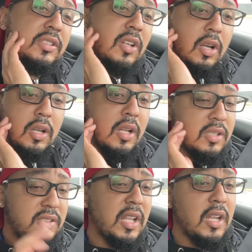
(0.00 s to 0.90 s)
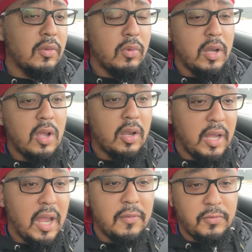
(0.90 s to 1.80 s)
Start understanding where y'all
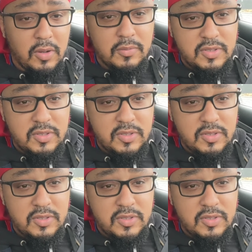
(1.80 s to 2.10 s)
came from.